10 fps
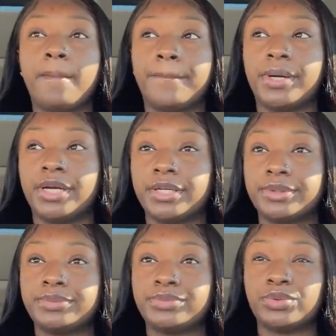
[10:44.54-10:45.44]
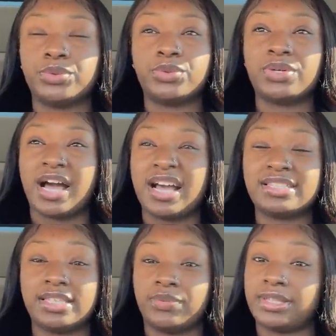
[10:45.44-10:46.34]
But ooh,
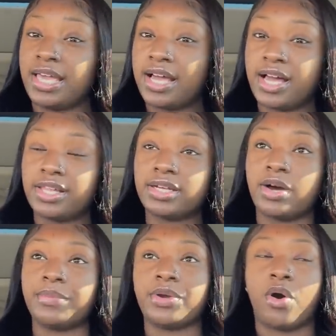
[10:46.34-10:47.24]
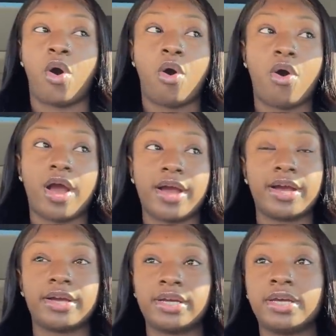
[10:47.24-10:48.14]
content with that color gonna be
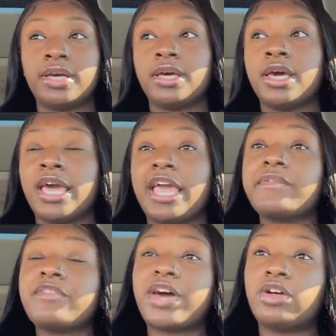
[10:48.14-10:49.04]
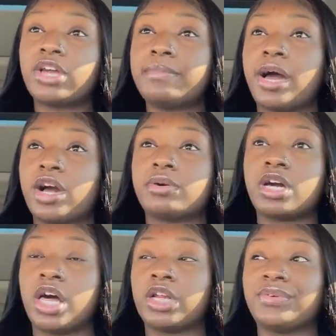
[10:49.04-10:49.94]
hard. Even if I don't get my
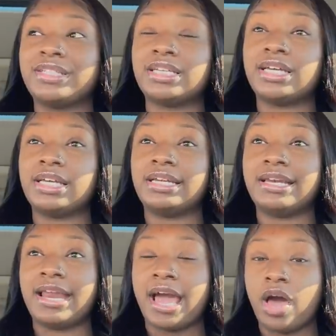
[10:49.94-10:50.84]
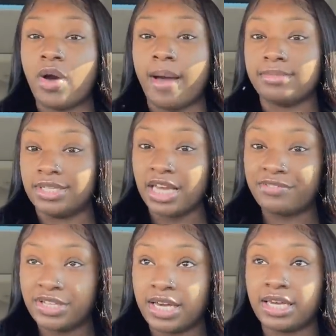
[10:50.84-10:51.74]
color redone now, I'm
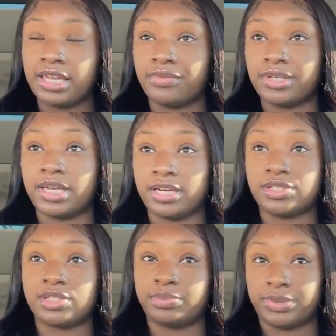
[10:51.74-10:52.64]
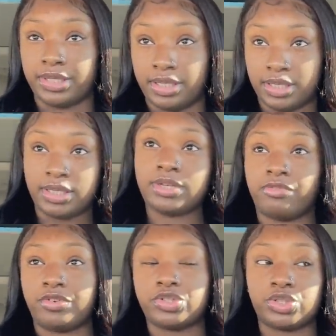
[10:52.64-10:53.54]
definitely gonna get it redone in the spring
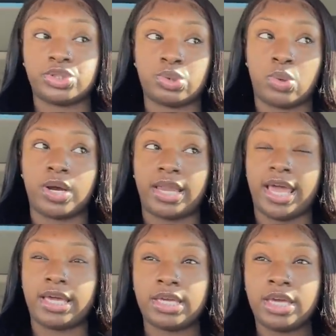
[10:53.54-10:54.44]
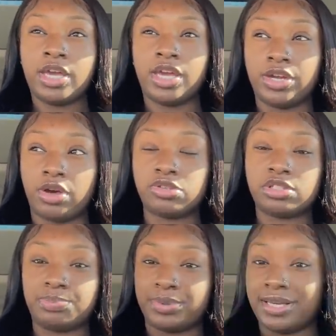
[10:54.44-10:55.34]
for sure. Like, you know,
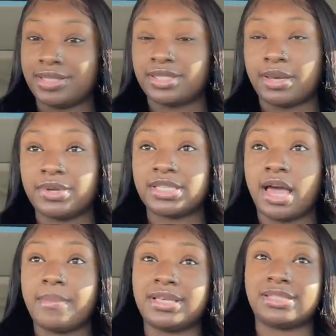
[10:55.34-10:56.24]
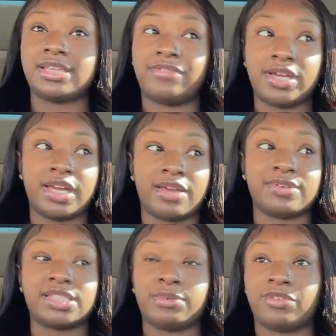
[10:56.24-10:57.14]
spring, summertime is definitely gonna give
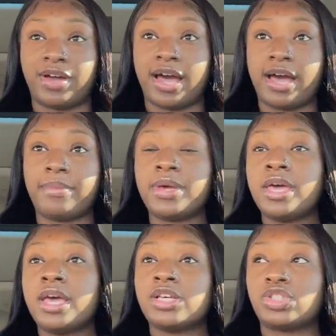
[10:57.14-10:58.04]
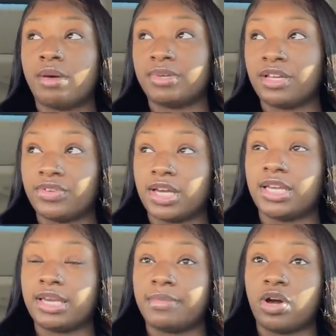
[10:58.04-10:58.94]
a summer vibe. So I'm definitely
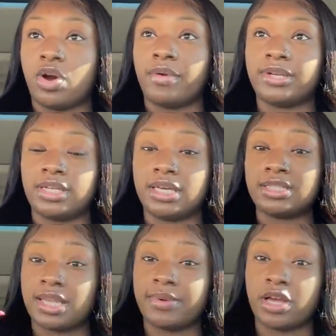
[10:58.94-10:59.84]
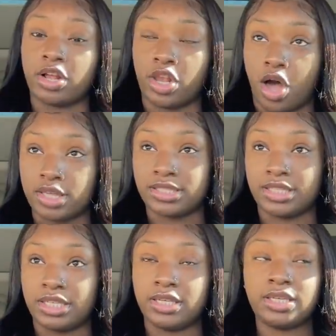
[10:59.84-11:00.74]
gonna get my car redone. It's gonna be a
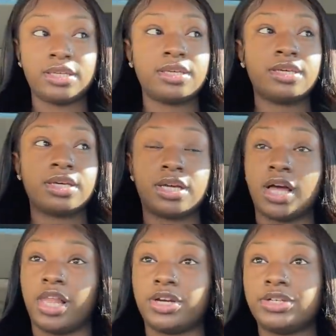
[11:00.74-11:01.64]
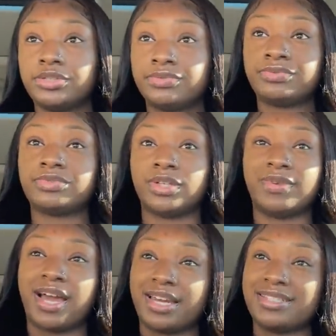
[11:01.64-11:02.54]
glossy color. I'm
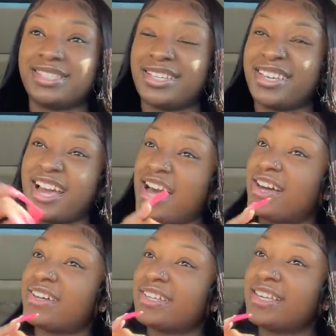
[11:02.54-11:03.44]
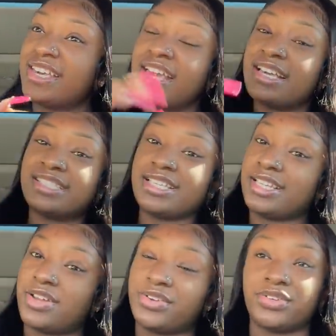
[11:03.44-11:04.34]
not gonna tell y'all. Seen it
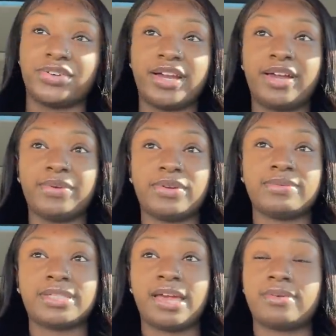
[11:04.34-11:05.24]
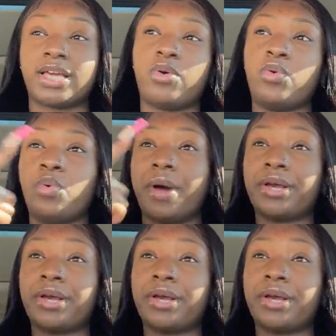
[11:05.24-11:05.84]
on the gram, you know what I'm saying? I was like, ooh, my